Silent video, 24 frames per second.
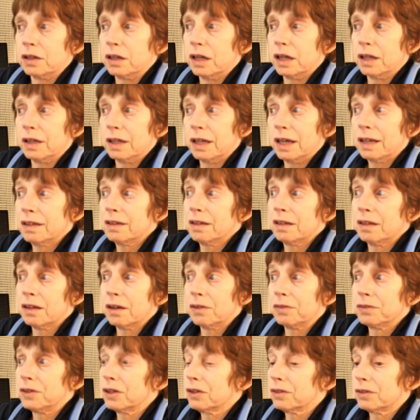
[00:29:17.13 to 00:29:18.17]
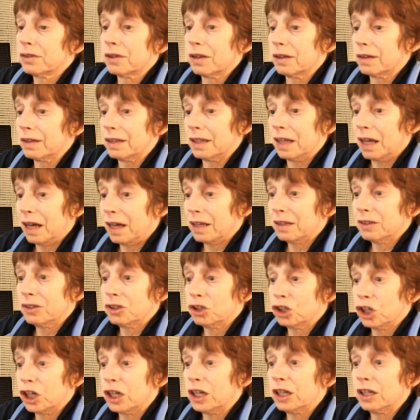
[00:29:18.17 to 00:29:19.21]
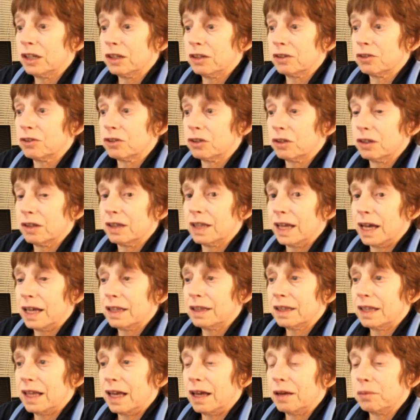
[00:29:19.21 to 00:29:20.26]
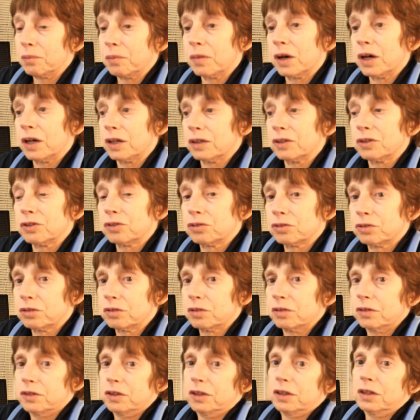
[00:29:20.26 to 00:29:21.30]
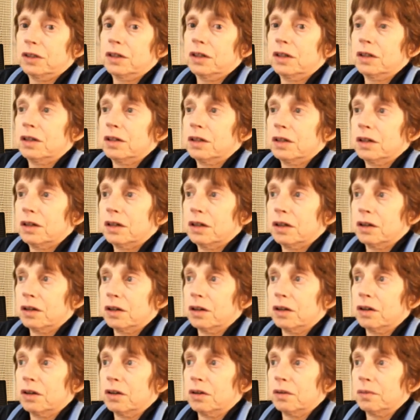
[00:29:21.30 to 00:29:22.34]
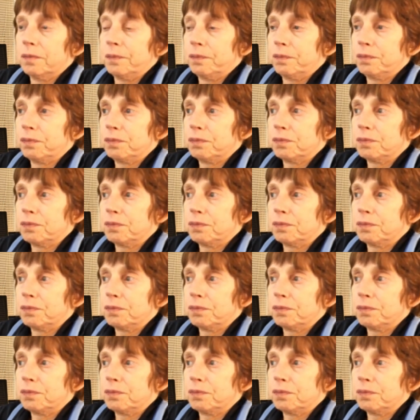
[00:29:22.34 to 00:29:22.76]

and that stuff just does not change that much. When